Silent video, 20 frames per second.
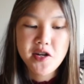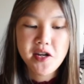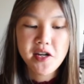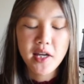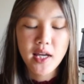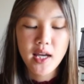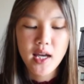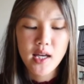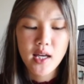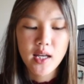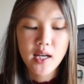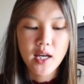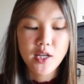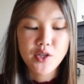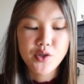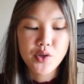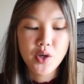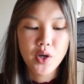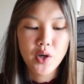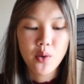again,
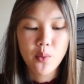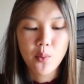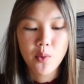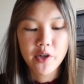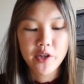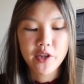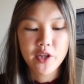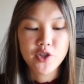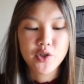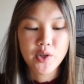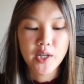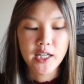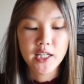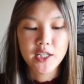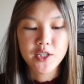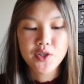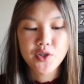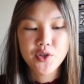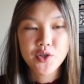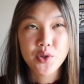I took one of the
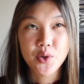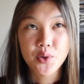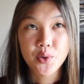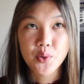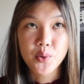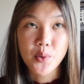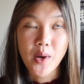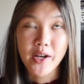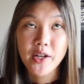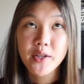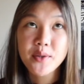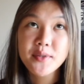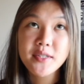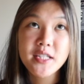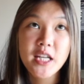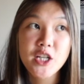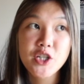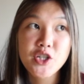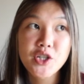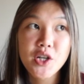trains to Ueno
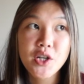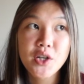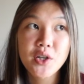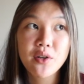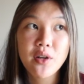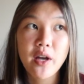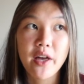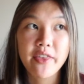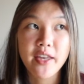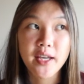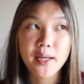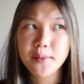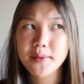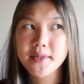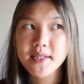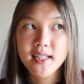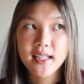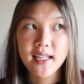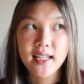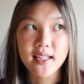station. I think it
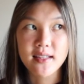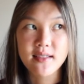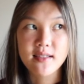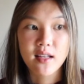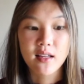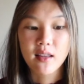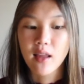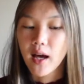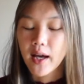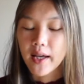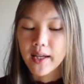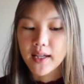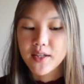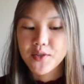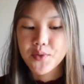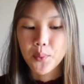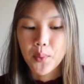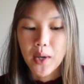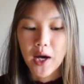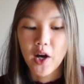was the Ginza line
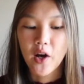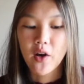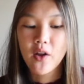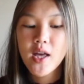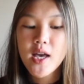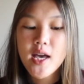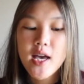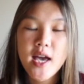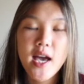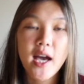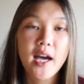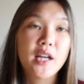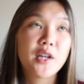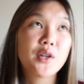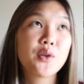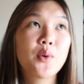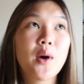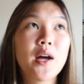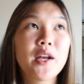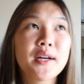as well. And
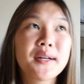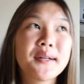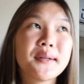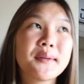Ueno